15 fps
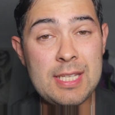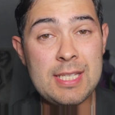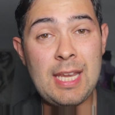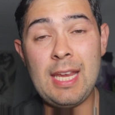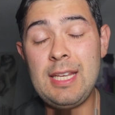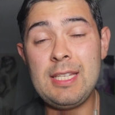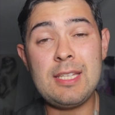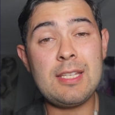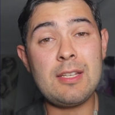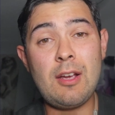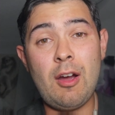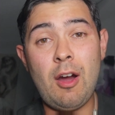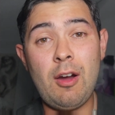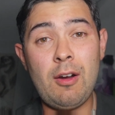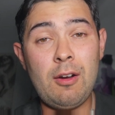Saints
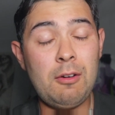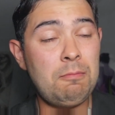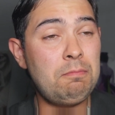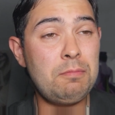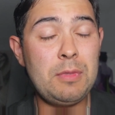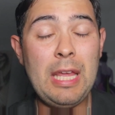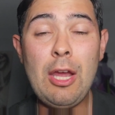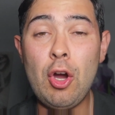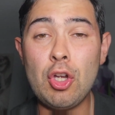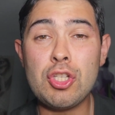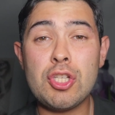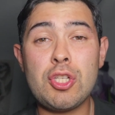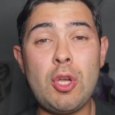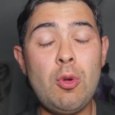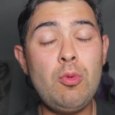are
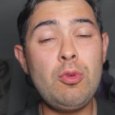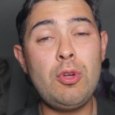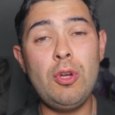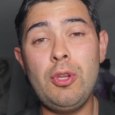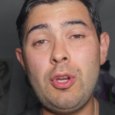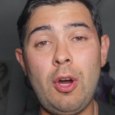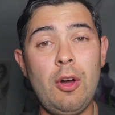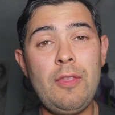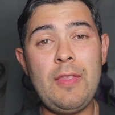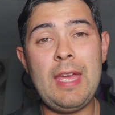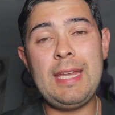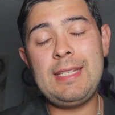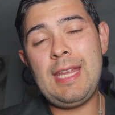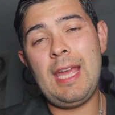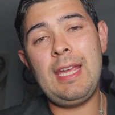so good on
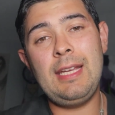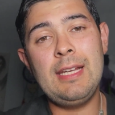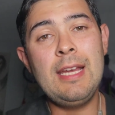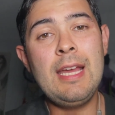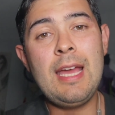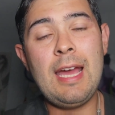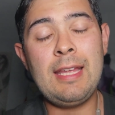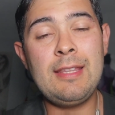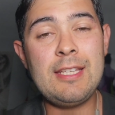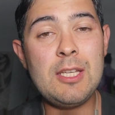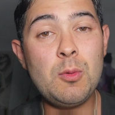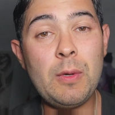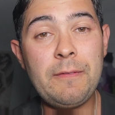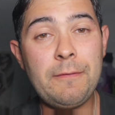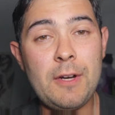their day, and this
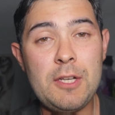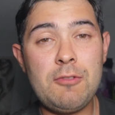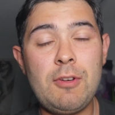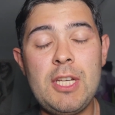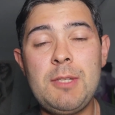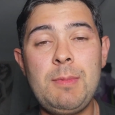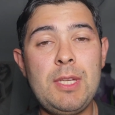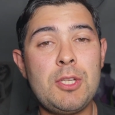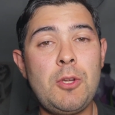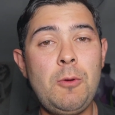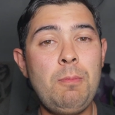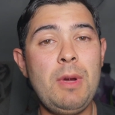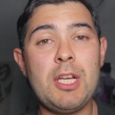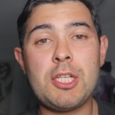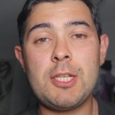is what frustrates me so
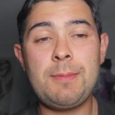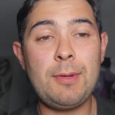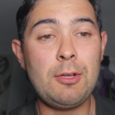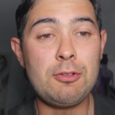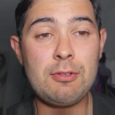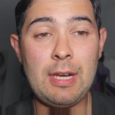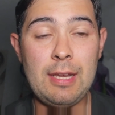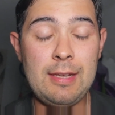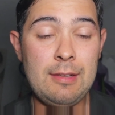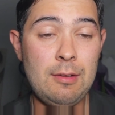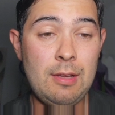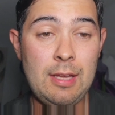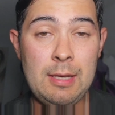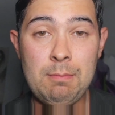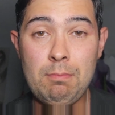much. Is because
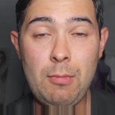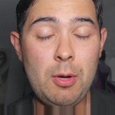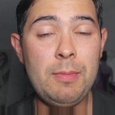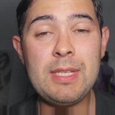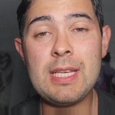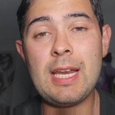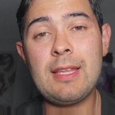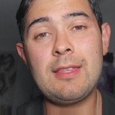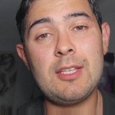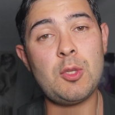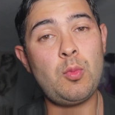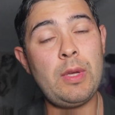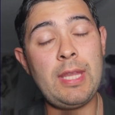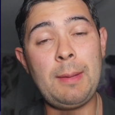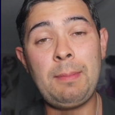in moments like
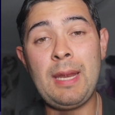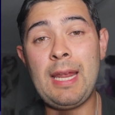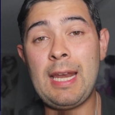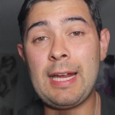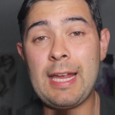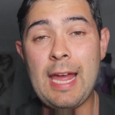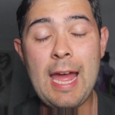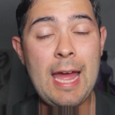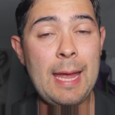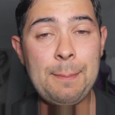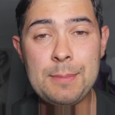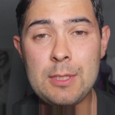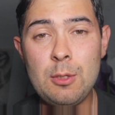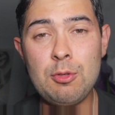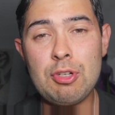this where they play like
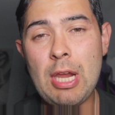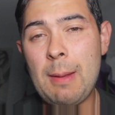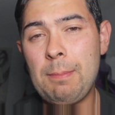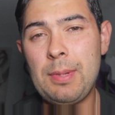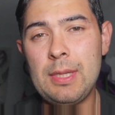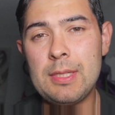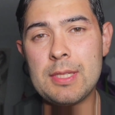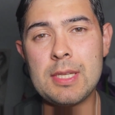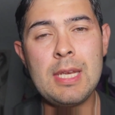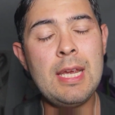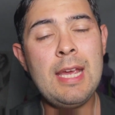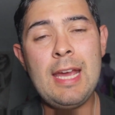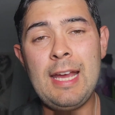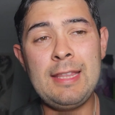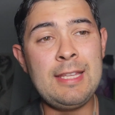absolute champions,
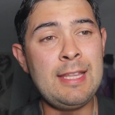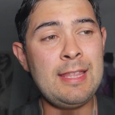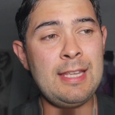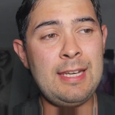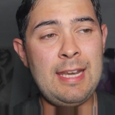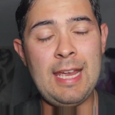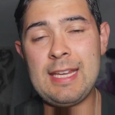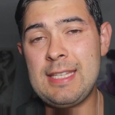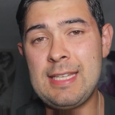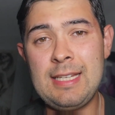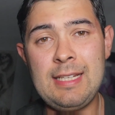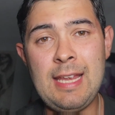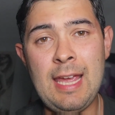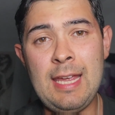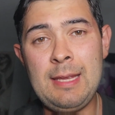and then the next
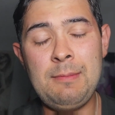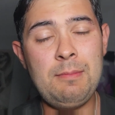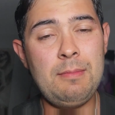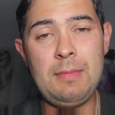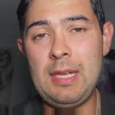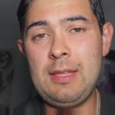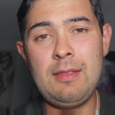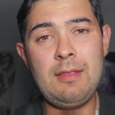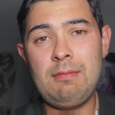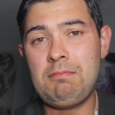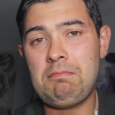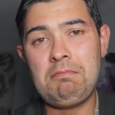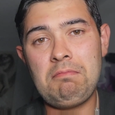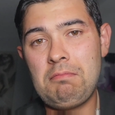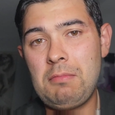game in
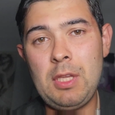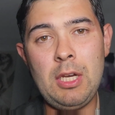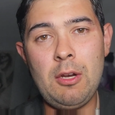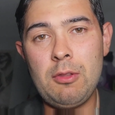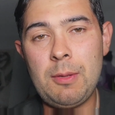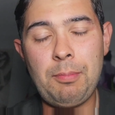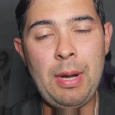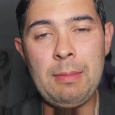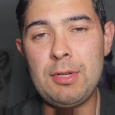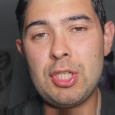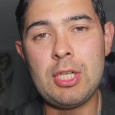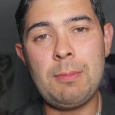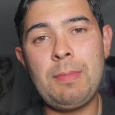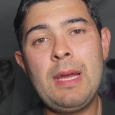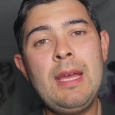the
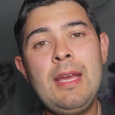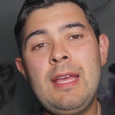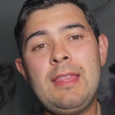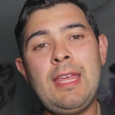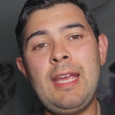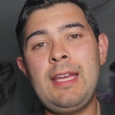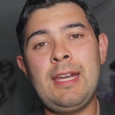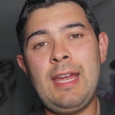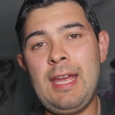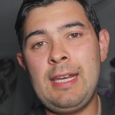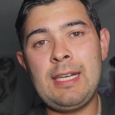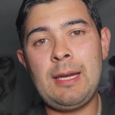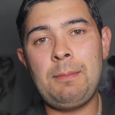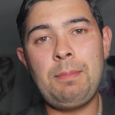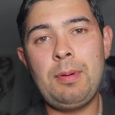Premiership, they're going to
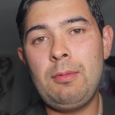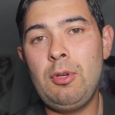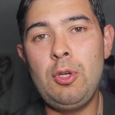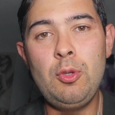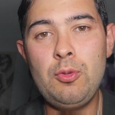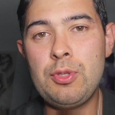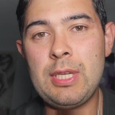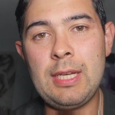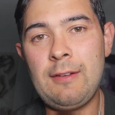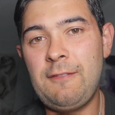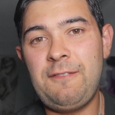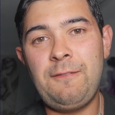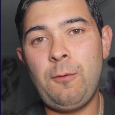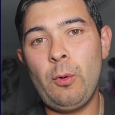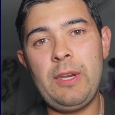end up losing
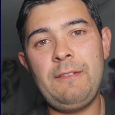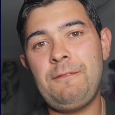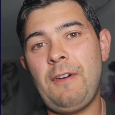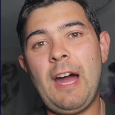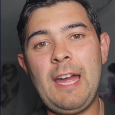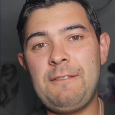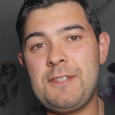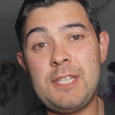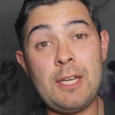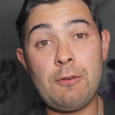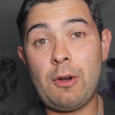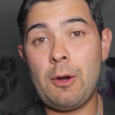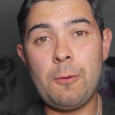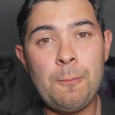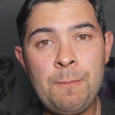
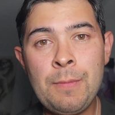45-0.